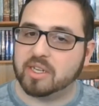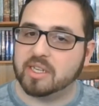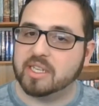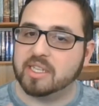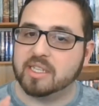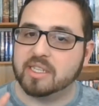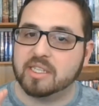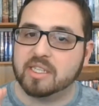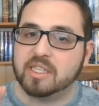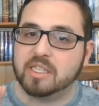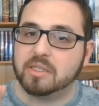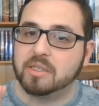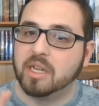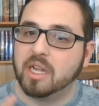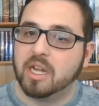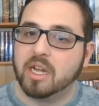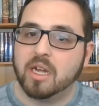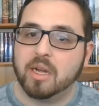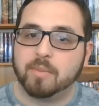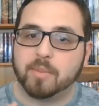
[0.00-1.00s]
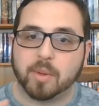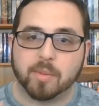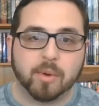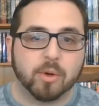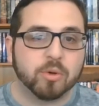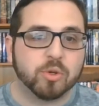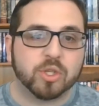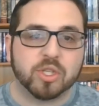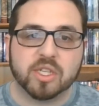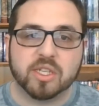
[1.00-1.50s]
his
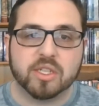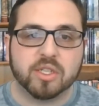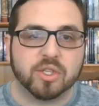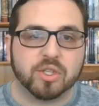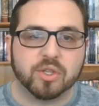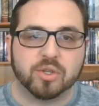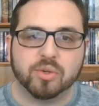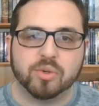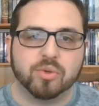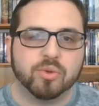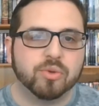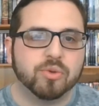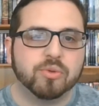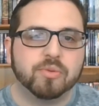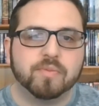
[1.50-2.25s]
promotion to